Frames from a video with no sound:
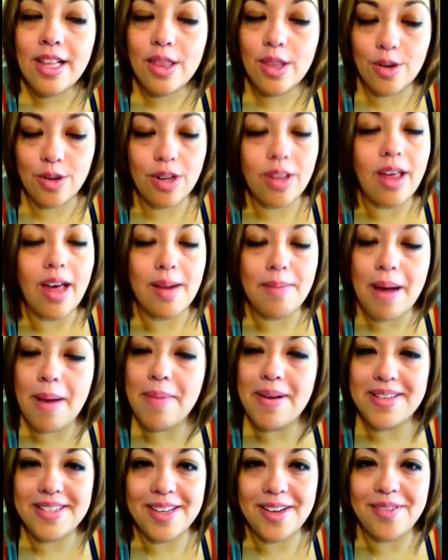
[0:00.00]
learned a lot
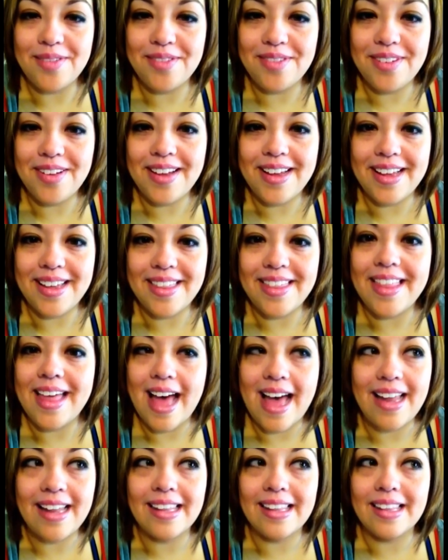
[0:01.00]
about myself in
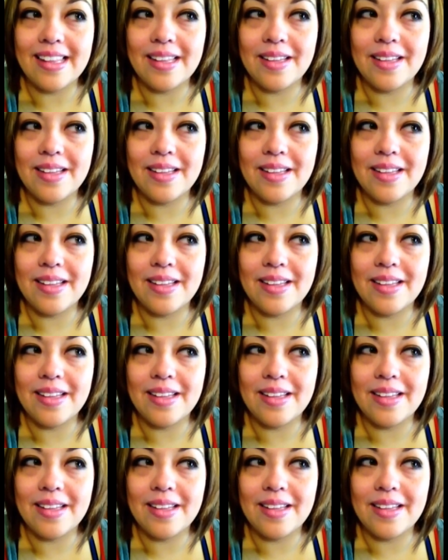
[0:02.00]
that